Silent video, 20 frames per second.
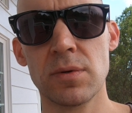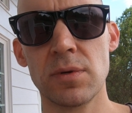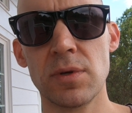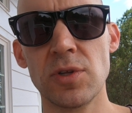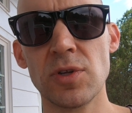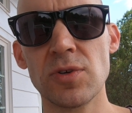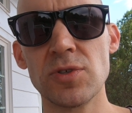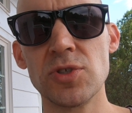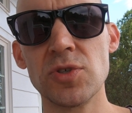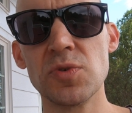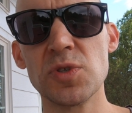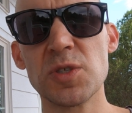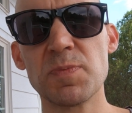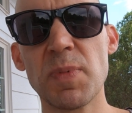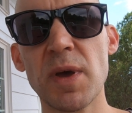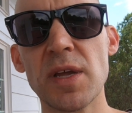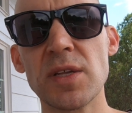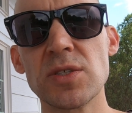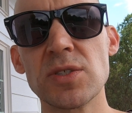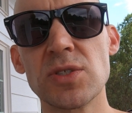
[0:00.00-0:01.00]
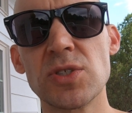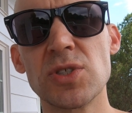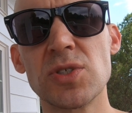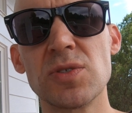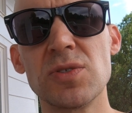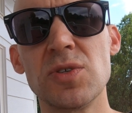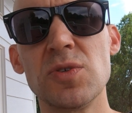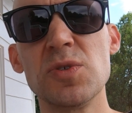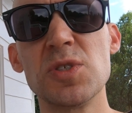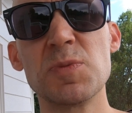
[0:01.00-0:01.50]
Do you
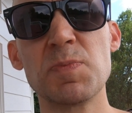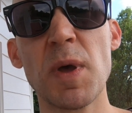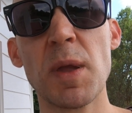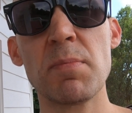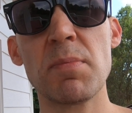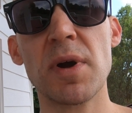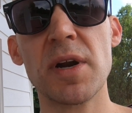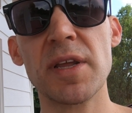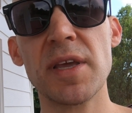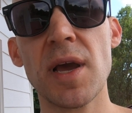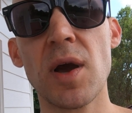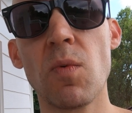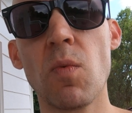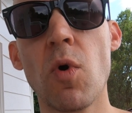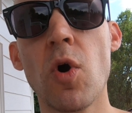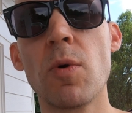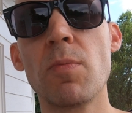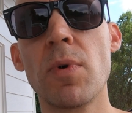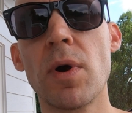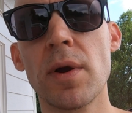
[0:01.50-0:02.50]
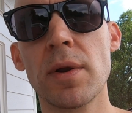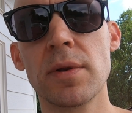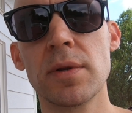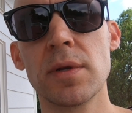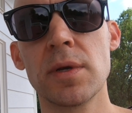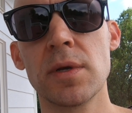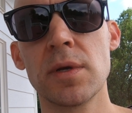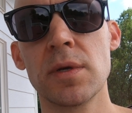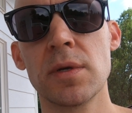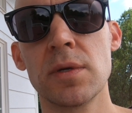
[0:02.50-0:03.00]
spend money at Walmart?
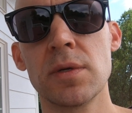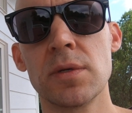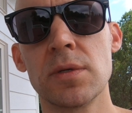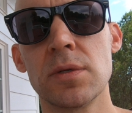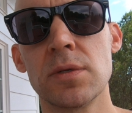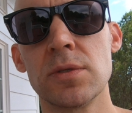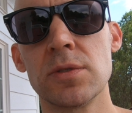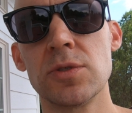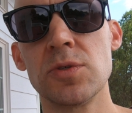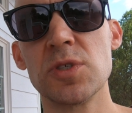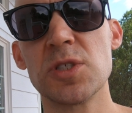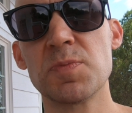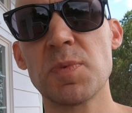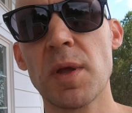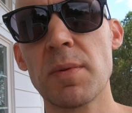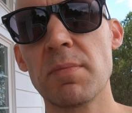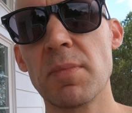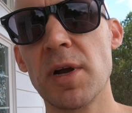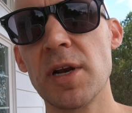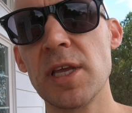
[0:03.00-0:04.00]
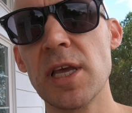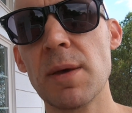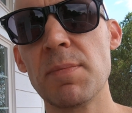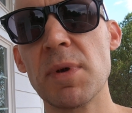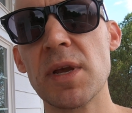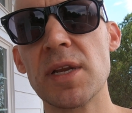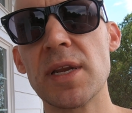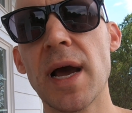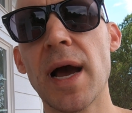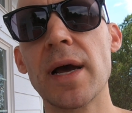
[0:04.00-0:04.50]
Do you spend money at
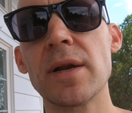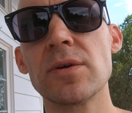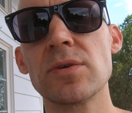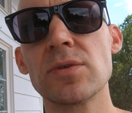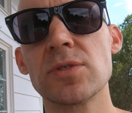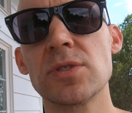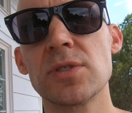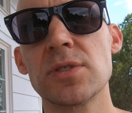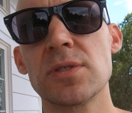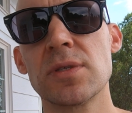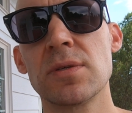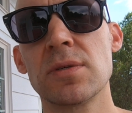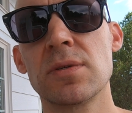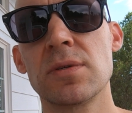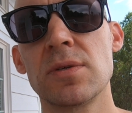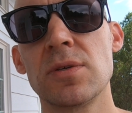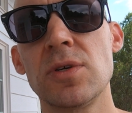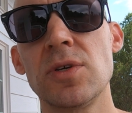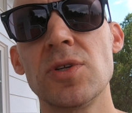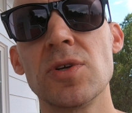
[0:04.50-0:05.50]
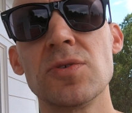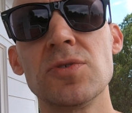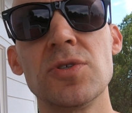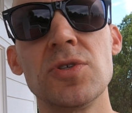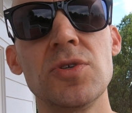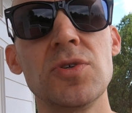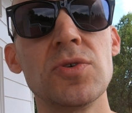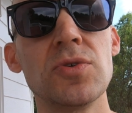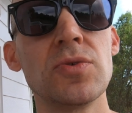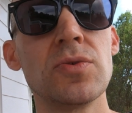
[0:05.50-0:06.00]
McDonald's? Do
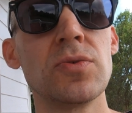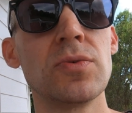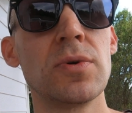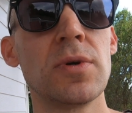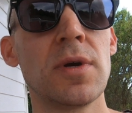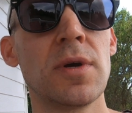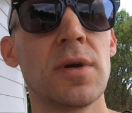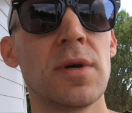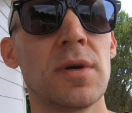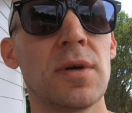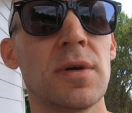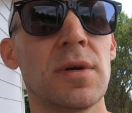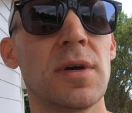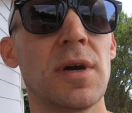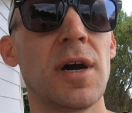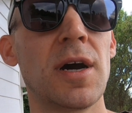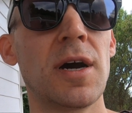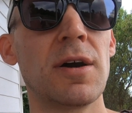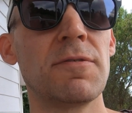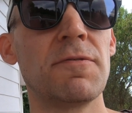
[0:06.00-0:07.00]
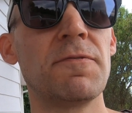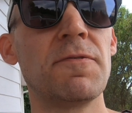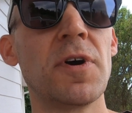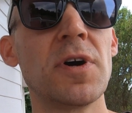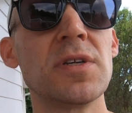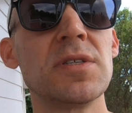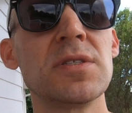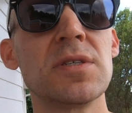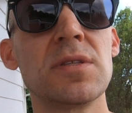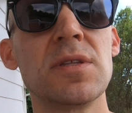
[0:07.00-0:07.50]
you
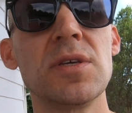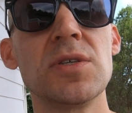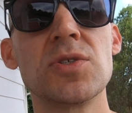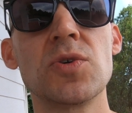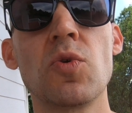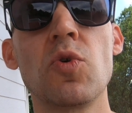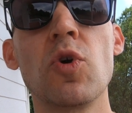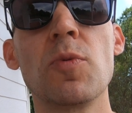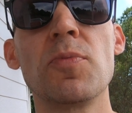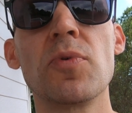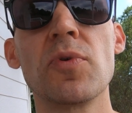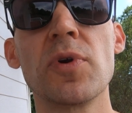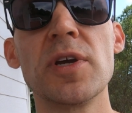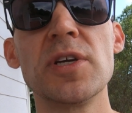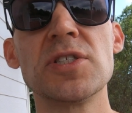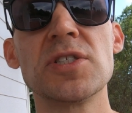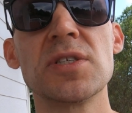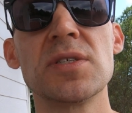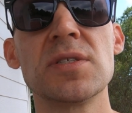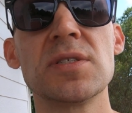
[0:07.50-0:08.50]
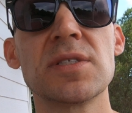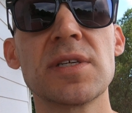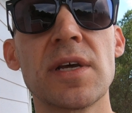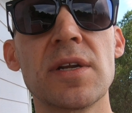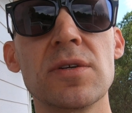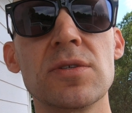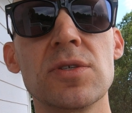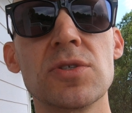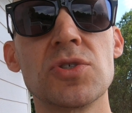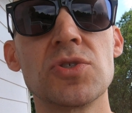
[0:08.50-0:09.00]
fund these corporations that
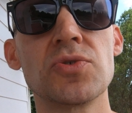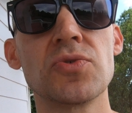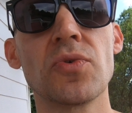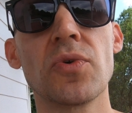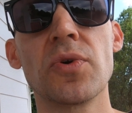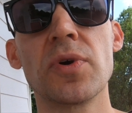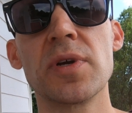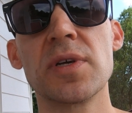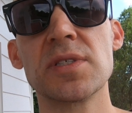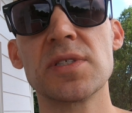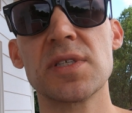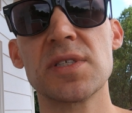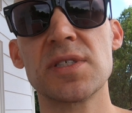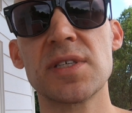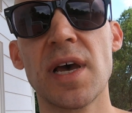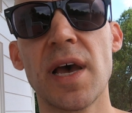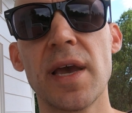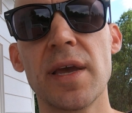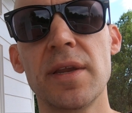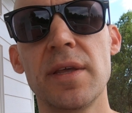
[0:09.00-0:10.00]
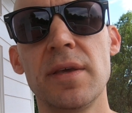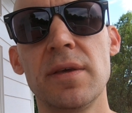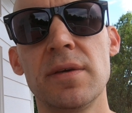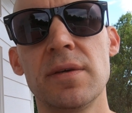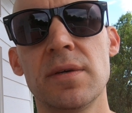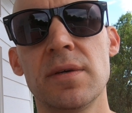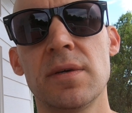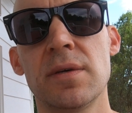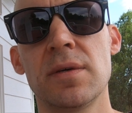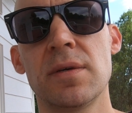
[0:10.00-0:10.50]
are destroying society?
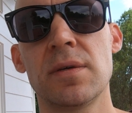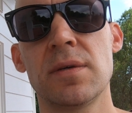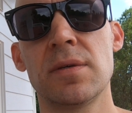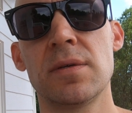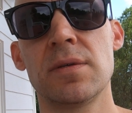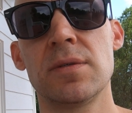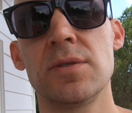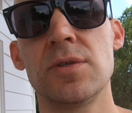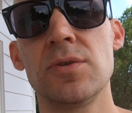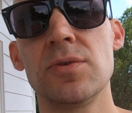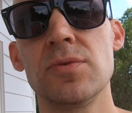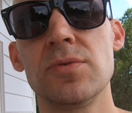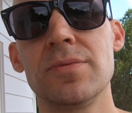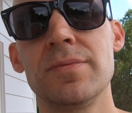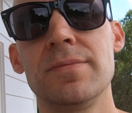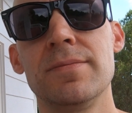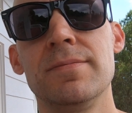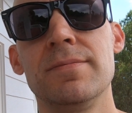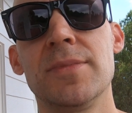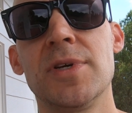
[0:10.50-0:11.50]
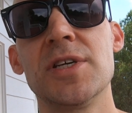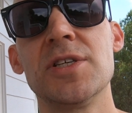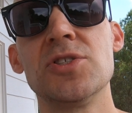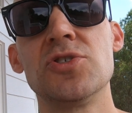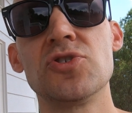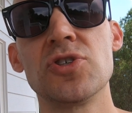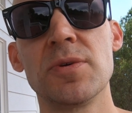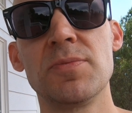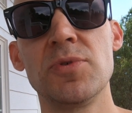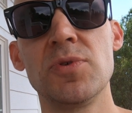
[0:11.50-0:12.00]
Do you
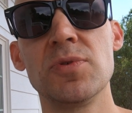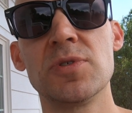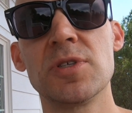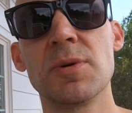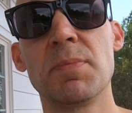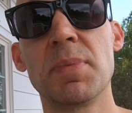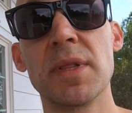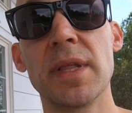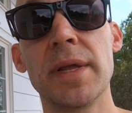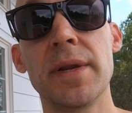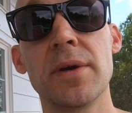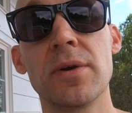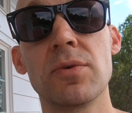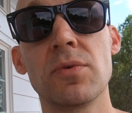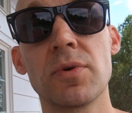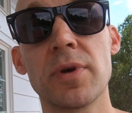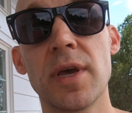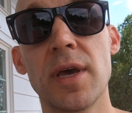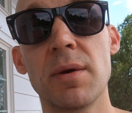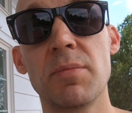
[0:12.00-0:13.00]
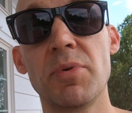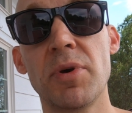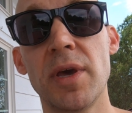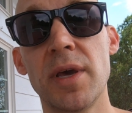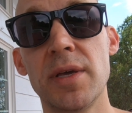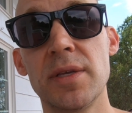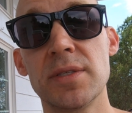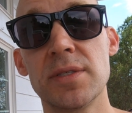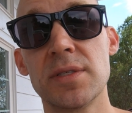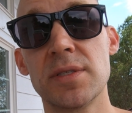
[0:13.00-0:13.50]
contribute to political
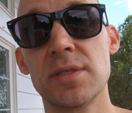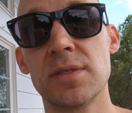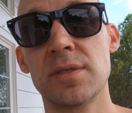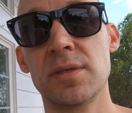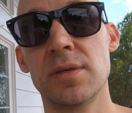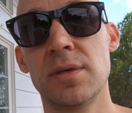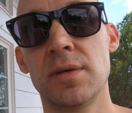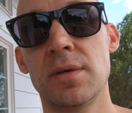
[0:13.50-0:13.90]
campaigns?